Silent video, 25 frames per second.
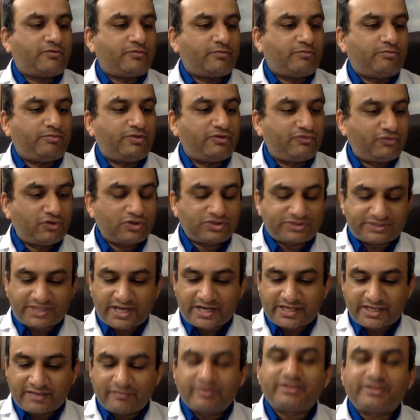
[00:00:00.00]
Before
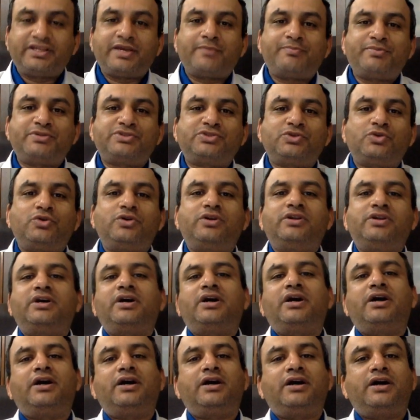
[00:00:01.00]
starting with the episode,
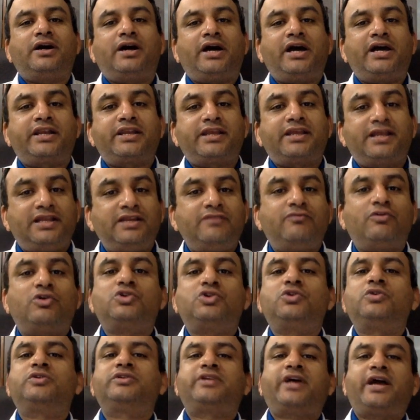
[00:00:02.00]
I really
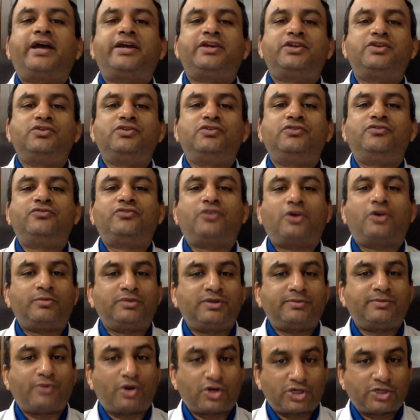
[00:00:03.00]
want to thank you from
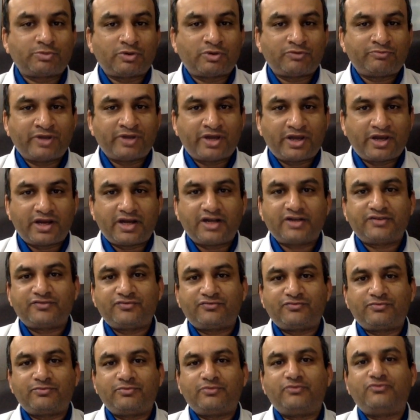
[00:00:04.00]
the bottom of my heart
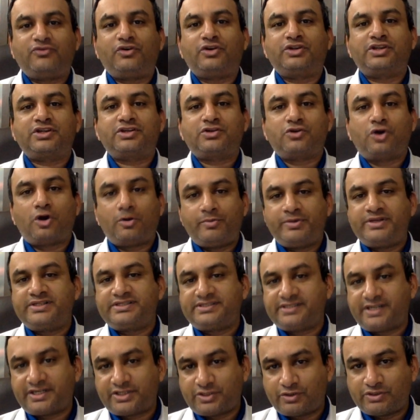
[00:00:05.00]
for the comments
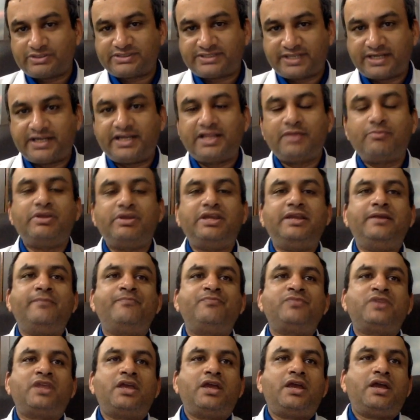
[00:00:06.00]
that you are sending me,
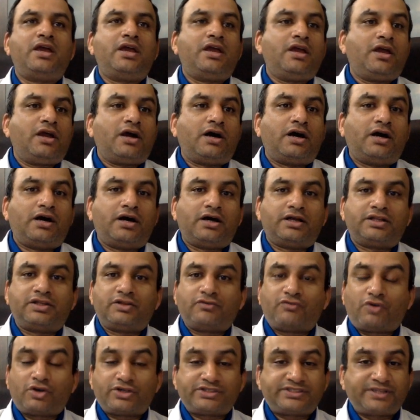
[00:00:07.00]
the
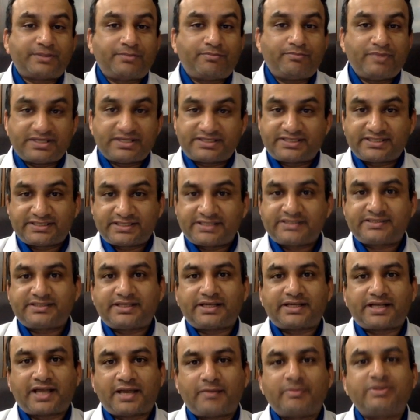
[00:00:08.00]
WhatsApp messages
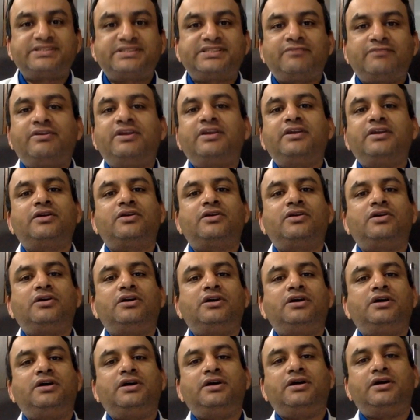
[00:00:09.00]
that I am receiving
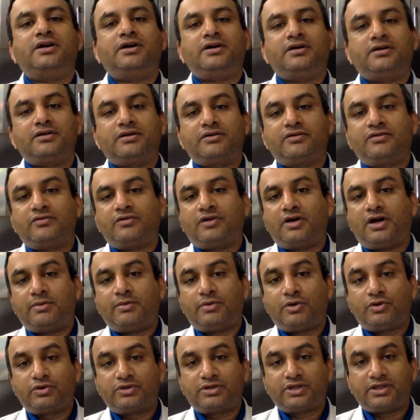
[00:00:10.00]

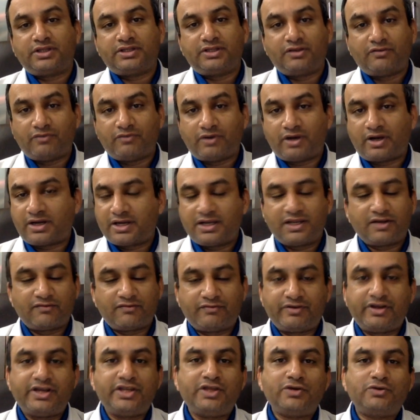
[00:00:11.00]
about the earlier
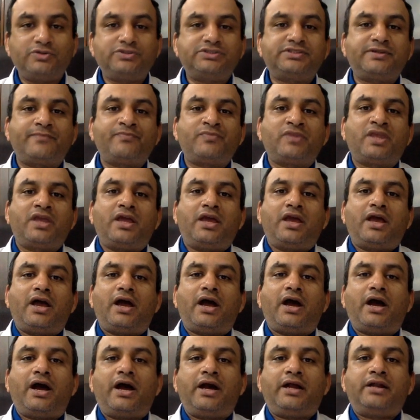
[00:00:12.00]
videos,
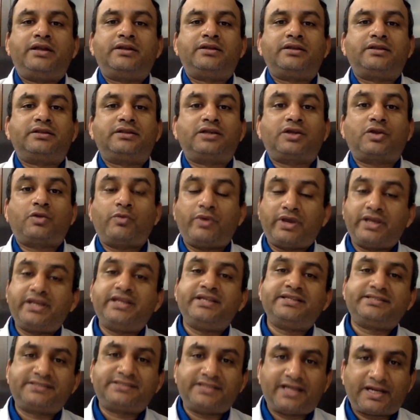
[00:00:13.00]
and the
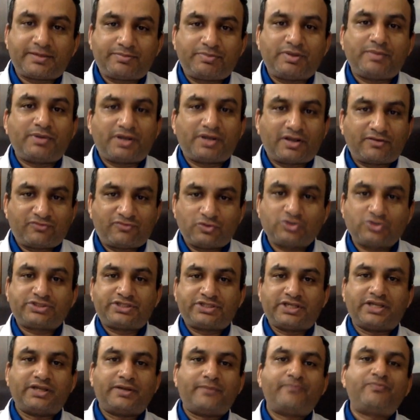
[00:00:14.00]
queries that people are
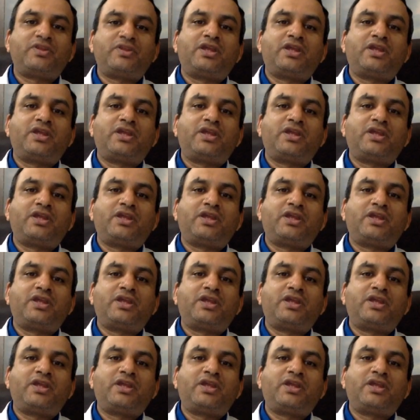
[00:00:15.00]
posting.